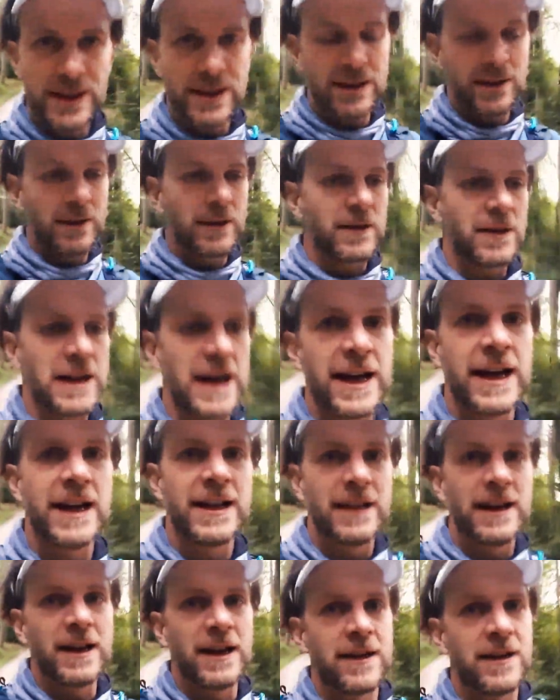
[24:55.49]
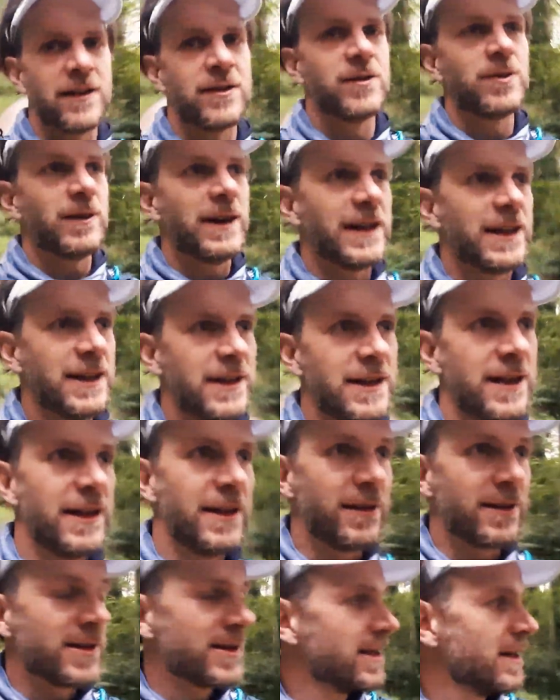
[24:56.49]
Look, I get like sweaty
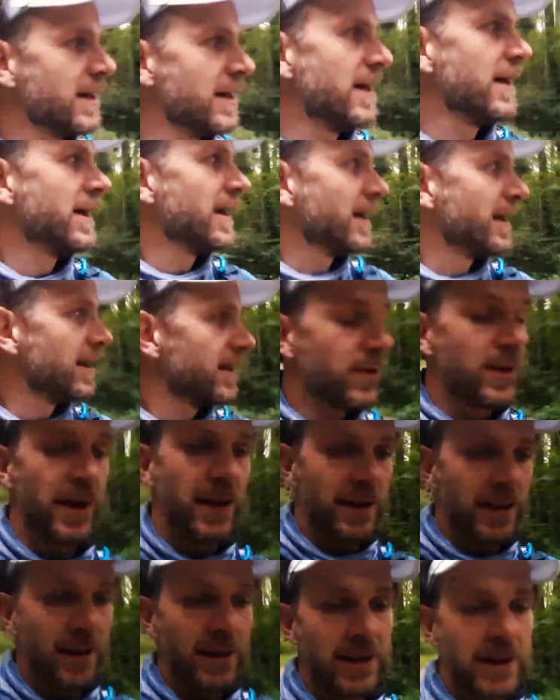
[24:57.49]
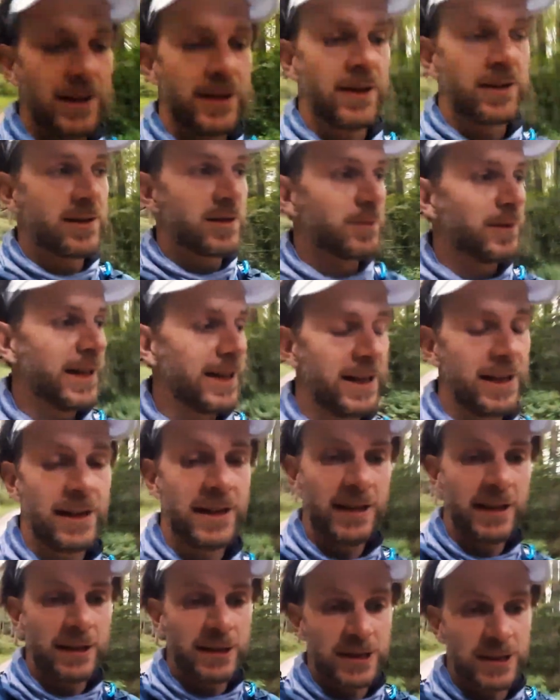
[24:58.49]
tears. Not sweaty
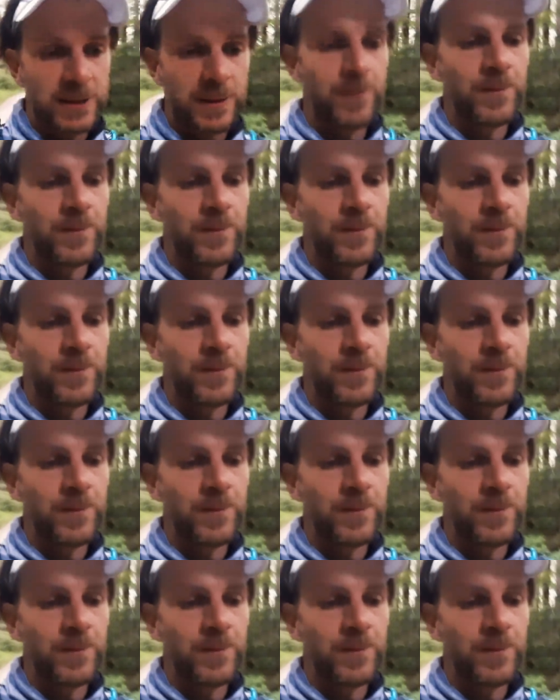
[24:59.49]
tears.